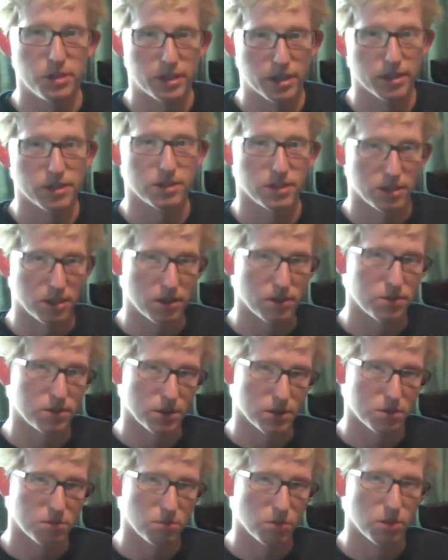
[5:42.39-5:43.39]
because it
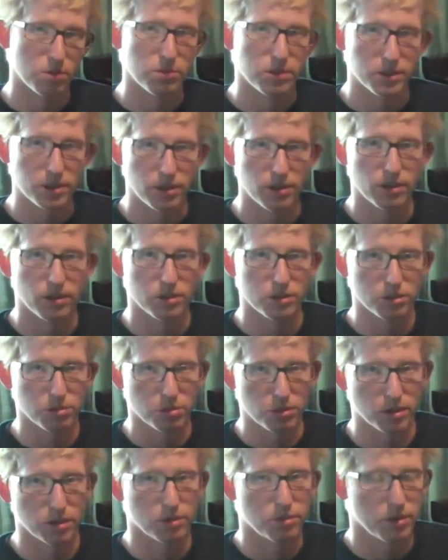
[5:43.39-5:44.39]
gives us more material to
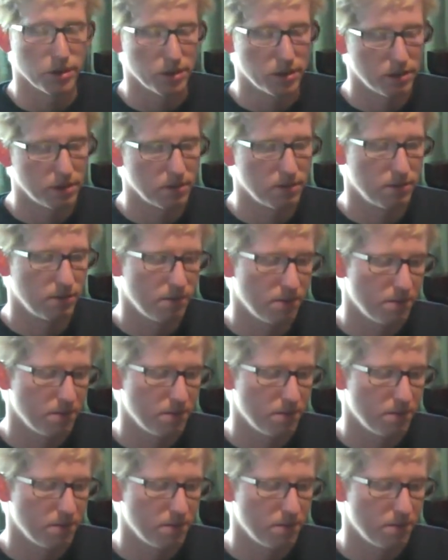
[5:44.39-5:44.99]
work with.